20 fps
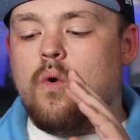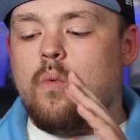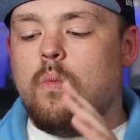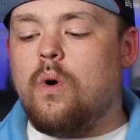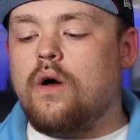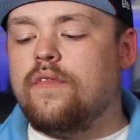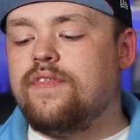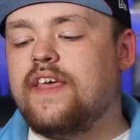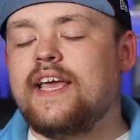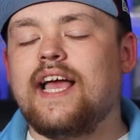
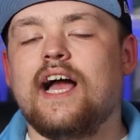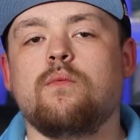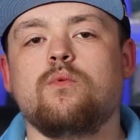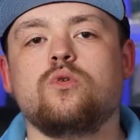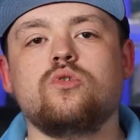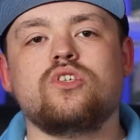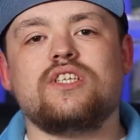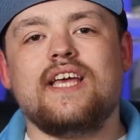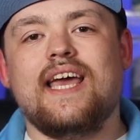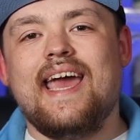One thing I
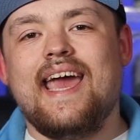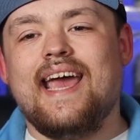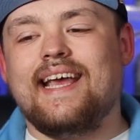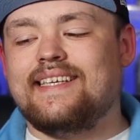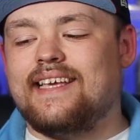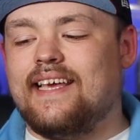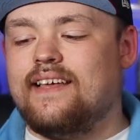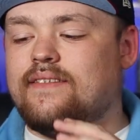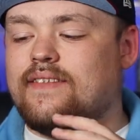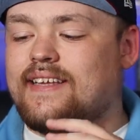will say
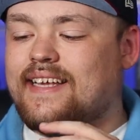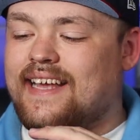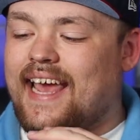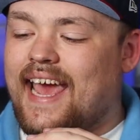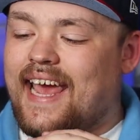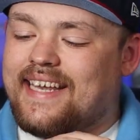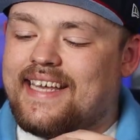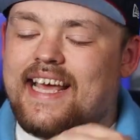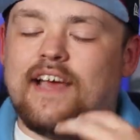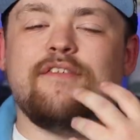is
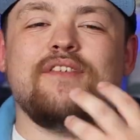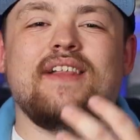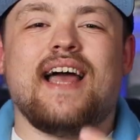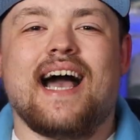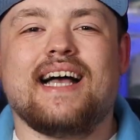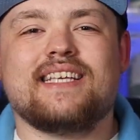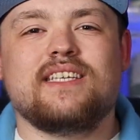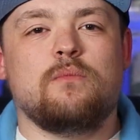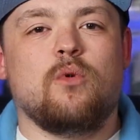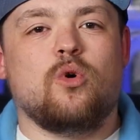it definitely
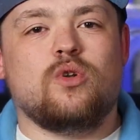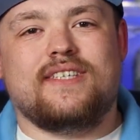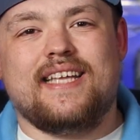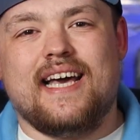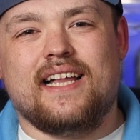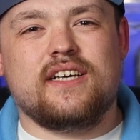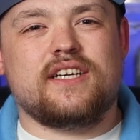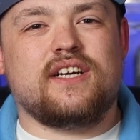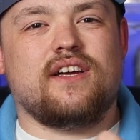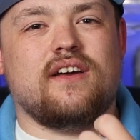has a more
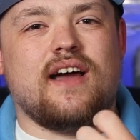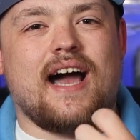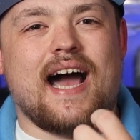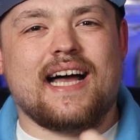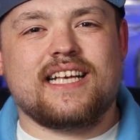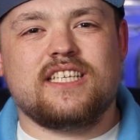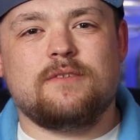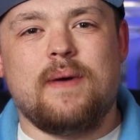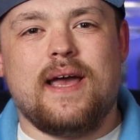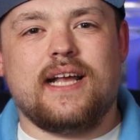delicate
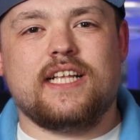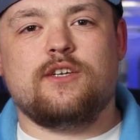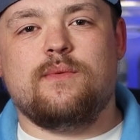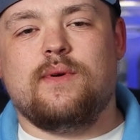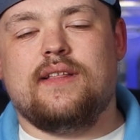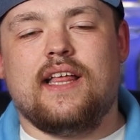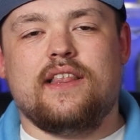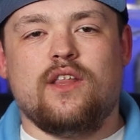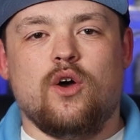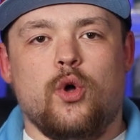aspect
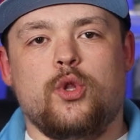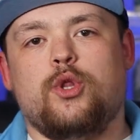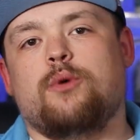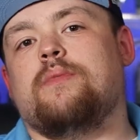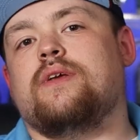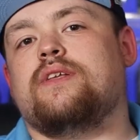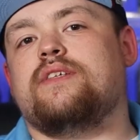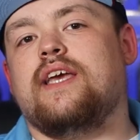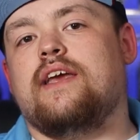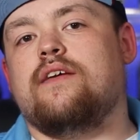to it than the other
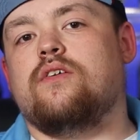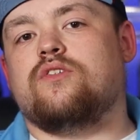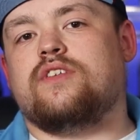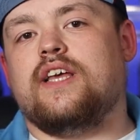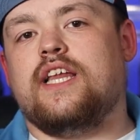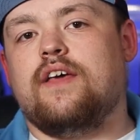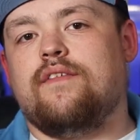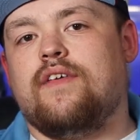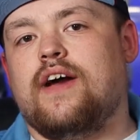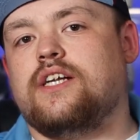materials
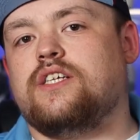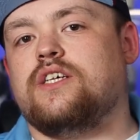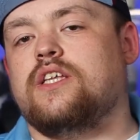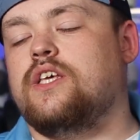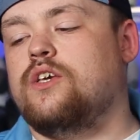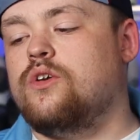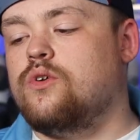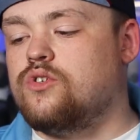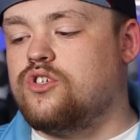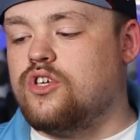that they've
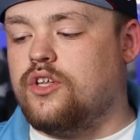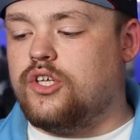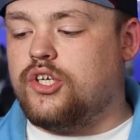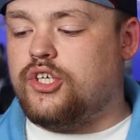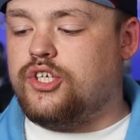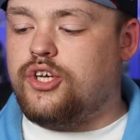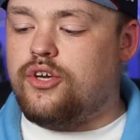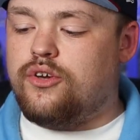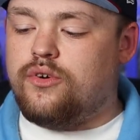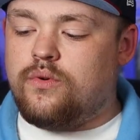actually used on the
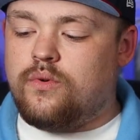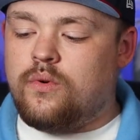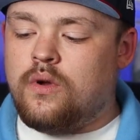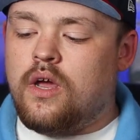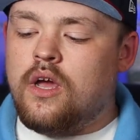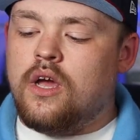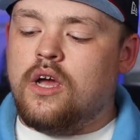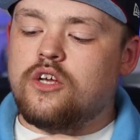shoe.